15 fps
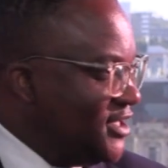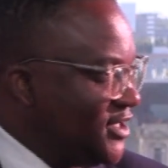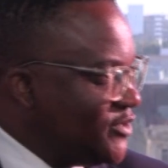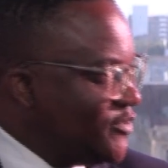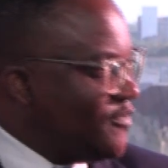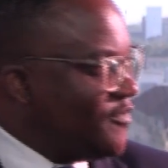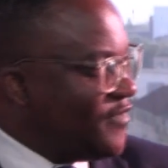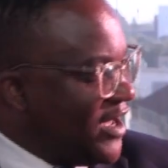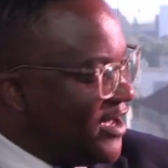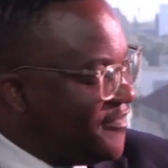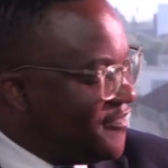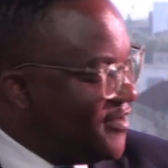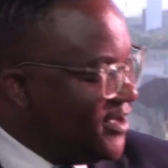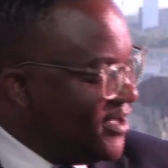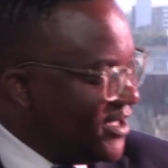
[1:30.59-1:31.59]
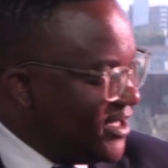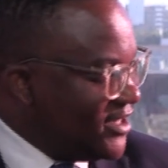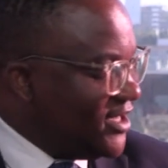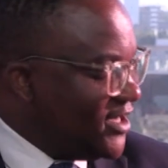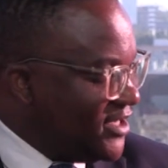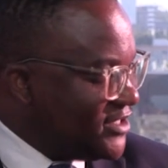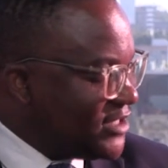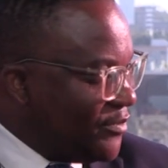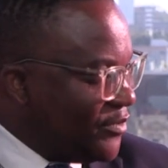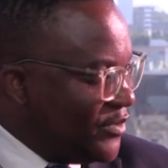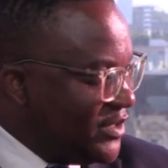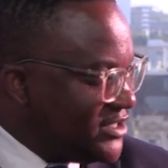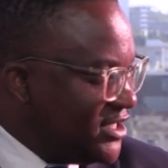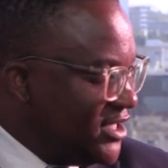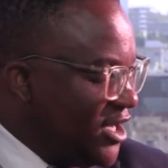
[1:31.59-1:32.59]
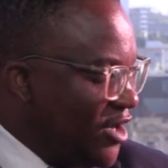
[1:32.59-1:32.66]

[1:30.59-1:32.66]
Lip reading: to 5 in the last couple of weeks,